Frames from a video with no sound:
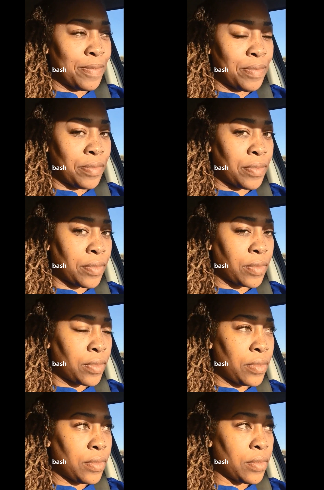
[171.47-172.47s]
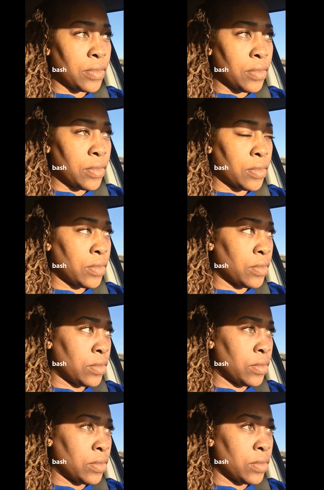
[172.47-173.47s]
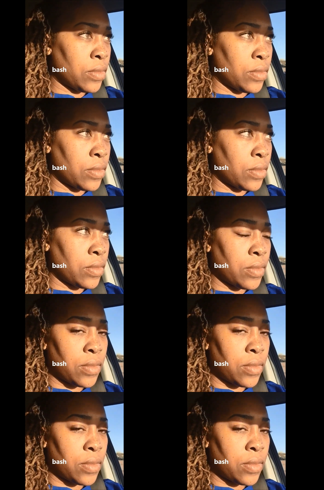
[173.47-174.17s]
No one is speaking in this clip.